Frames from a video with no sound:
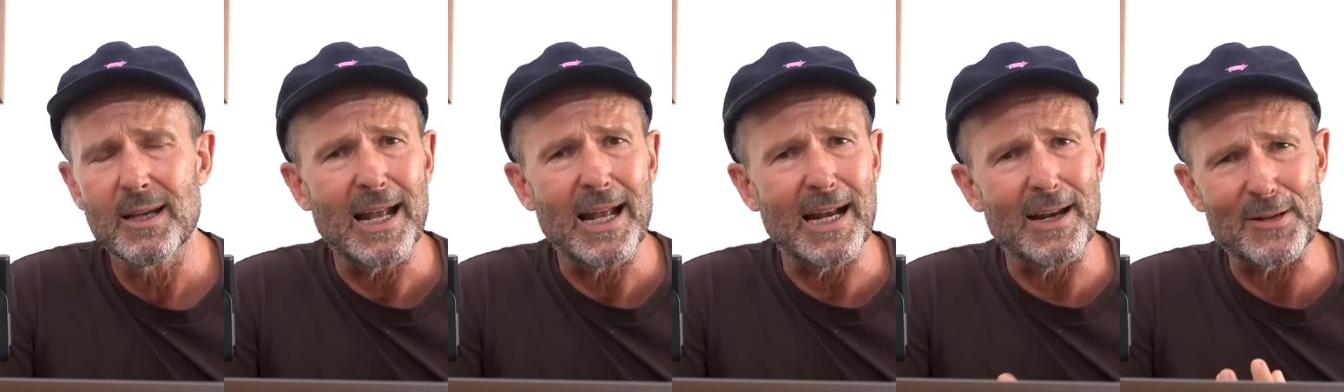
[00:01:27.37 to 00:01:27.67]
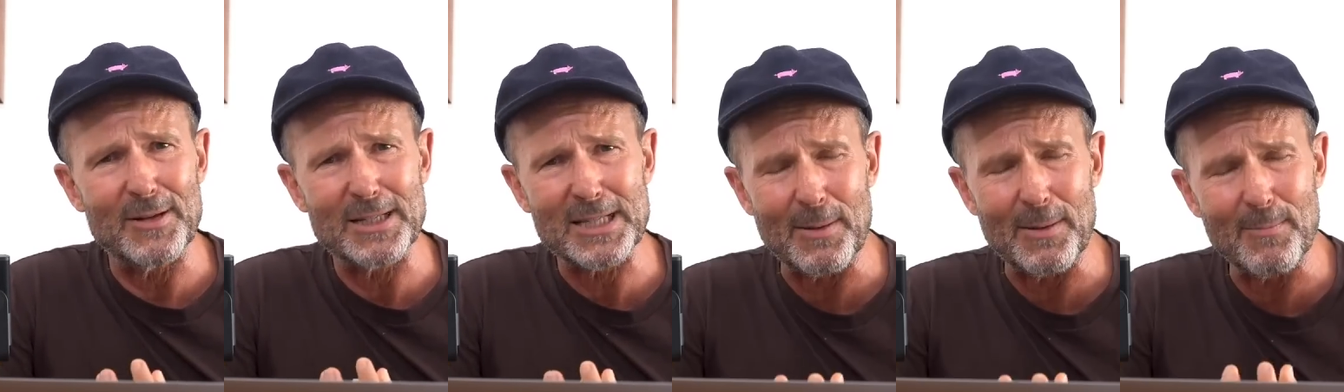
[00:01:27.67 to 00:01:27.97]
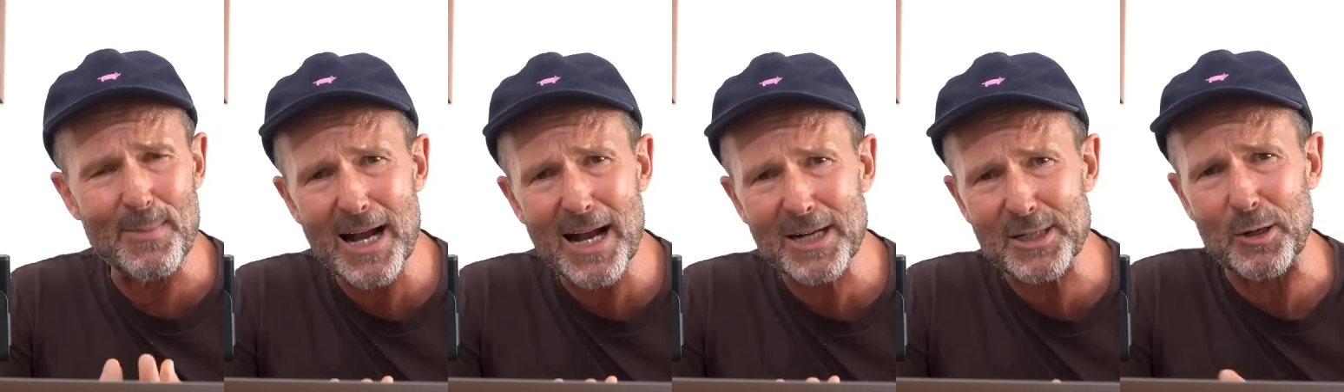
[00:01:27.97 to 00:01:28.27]
And if it's in a
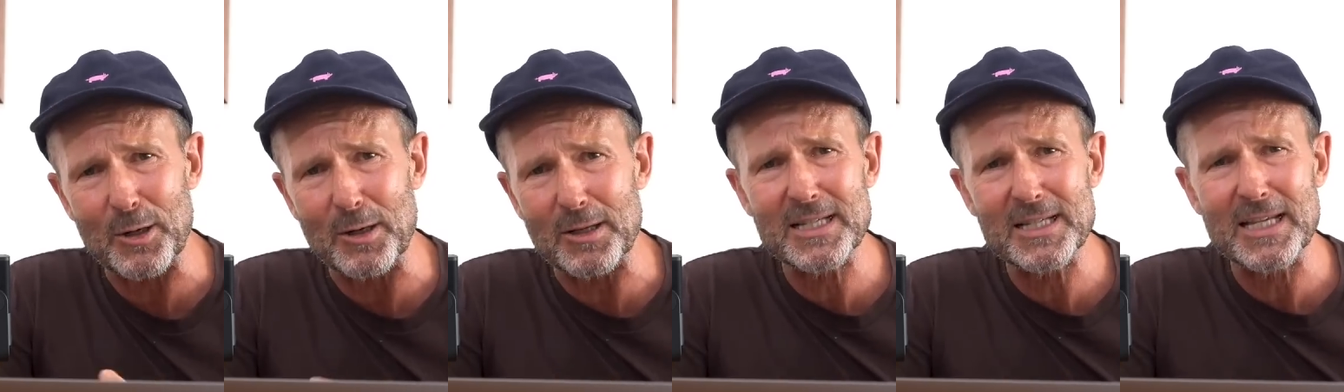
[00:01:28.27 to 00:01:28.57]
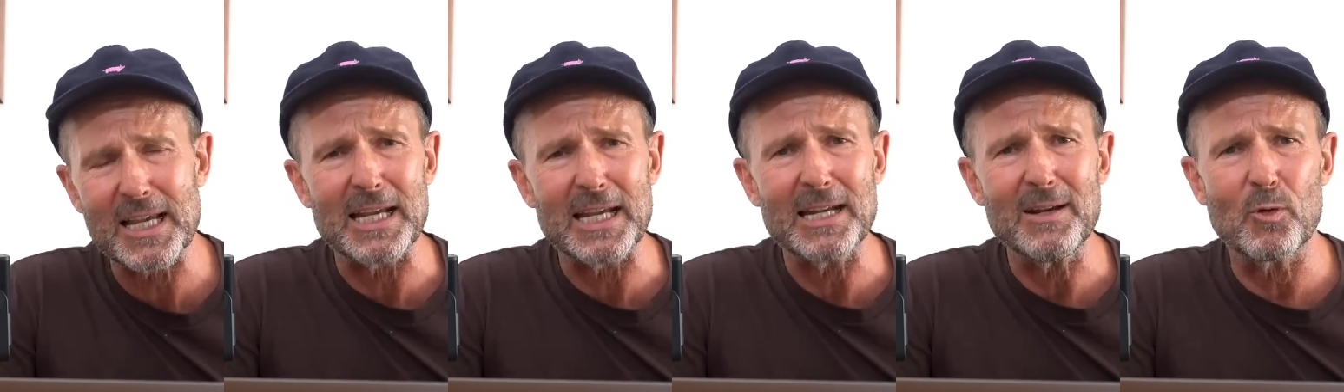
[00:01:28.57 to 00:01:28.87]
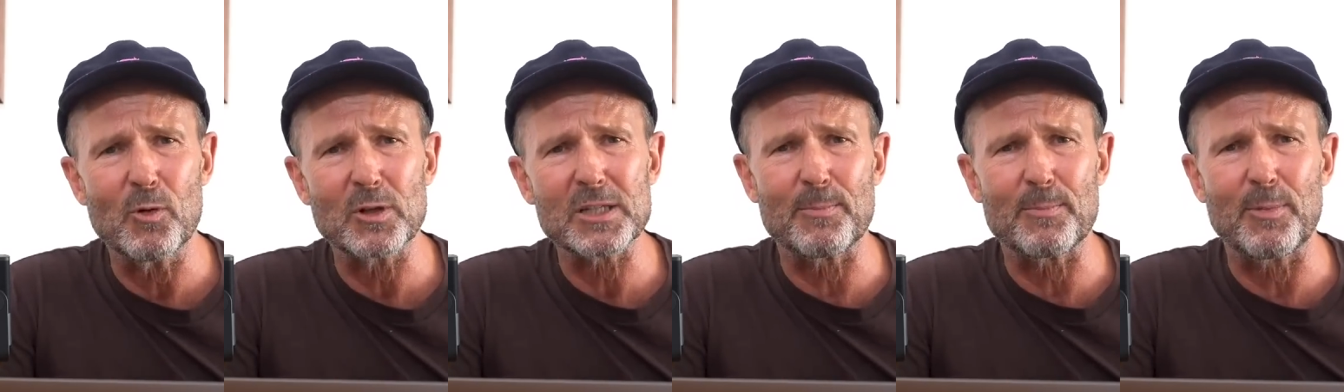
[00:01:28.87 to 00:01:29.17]
marginal seat,
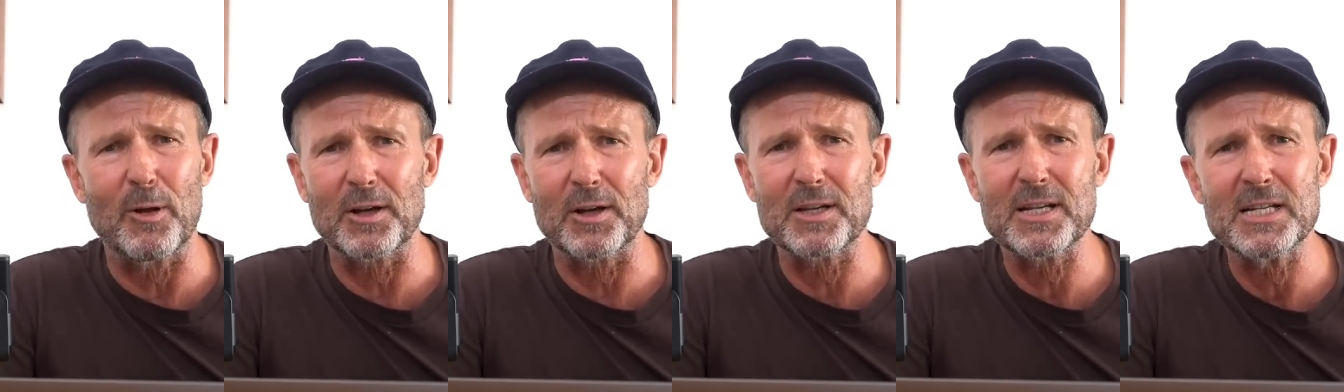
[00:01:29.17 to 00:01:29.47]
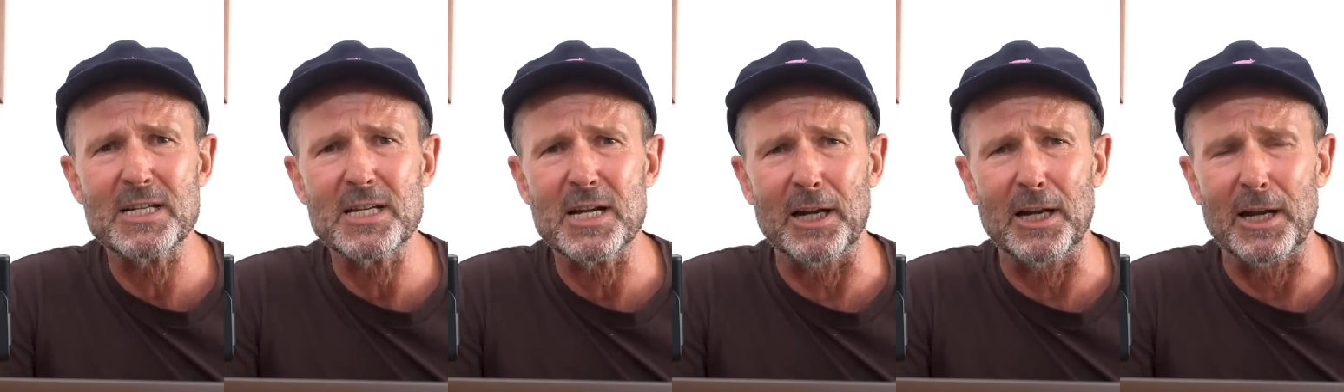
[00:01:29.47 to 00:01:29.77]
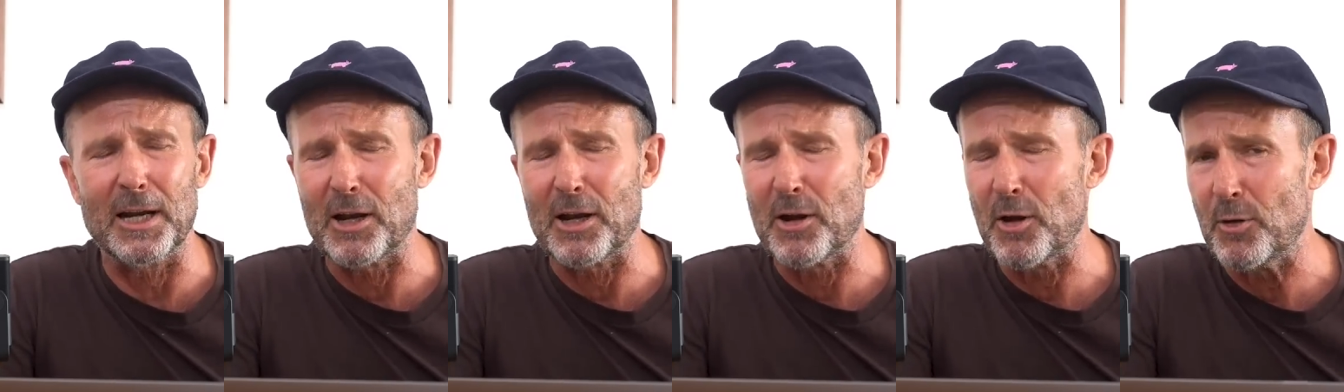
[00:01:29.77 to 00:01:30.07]
what's the politician
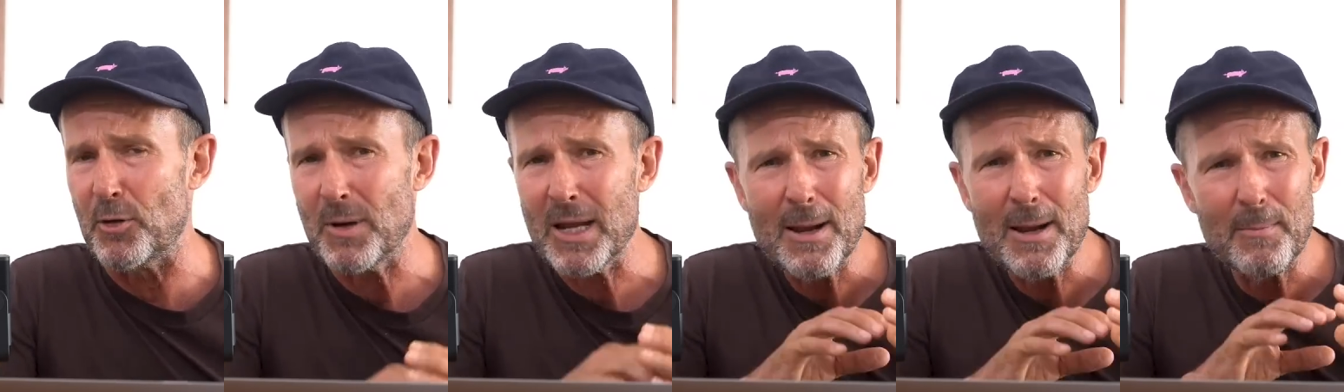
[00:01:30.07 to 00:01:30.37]
going to do?